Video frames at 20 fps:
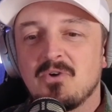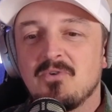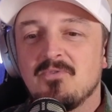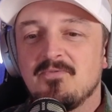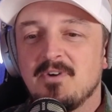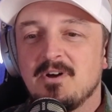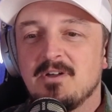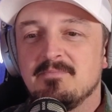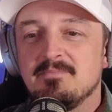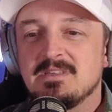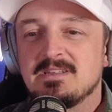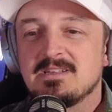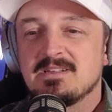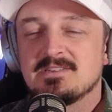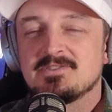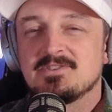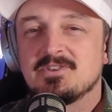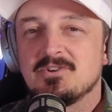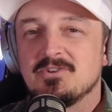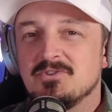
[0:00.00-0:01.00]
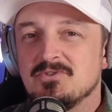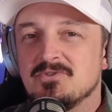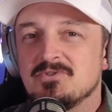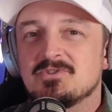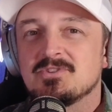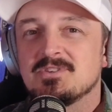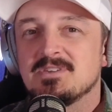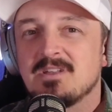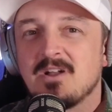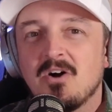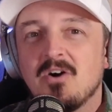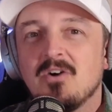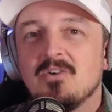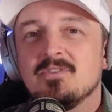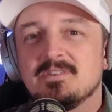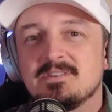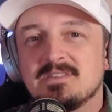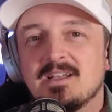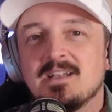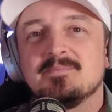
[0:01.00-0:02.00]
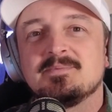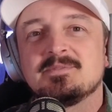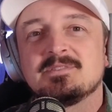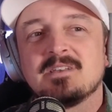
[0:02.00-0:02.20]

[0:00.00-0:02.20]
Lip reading: fun because they're usually all the types